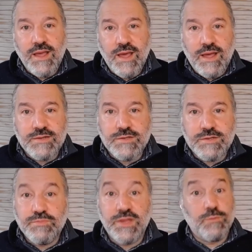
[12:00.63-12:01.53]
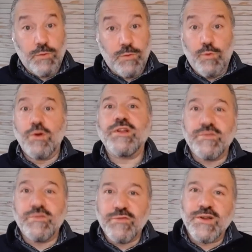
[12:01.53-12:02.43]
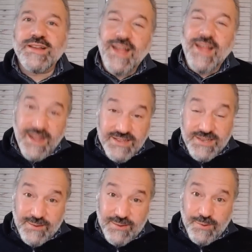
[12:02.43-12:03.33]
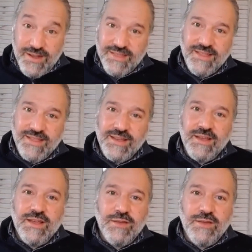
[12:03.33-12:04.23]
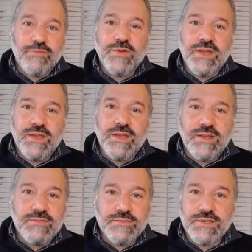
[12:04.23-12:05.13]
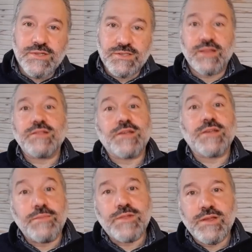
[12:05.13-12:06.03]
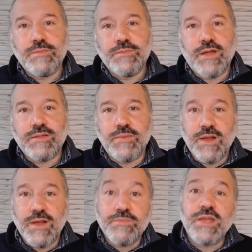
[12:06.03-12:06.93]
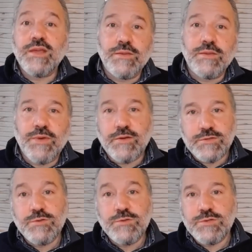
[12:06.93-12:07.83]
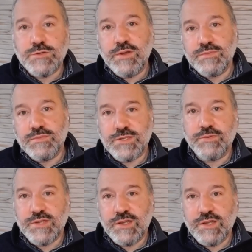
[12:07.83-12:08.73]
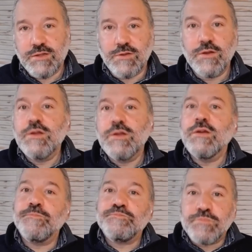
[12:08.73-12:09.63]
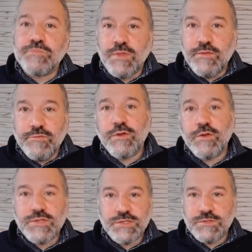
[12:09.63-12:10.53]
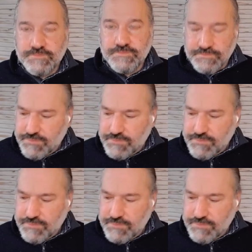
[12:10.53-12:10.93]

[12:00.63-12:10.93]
and be rewarded for engaging with if we just take the time to think about them. And I'm thinking about two streams in particular. First,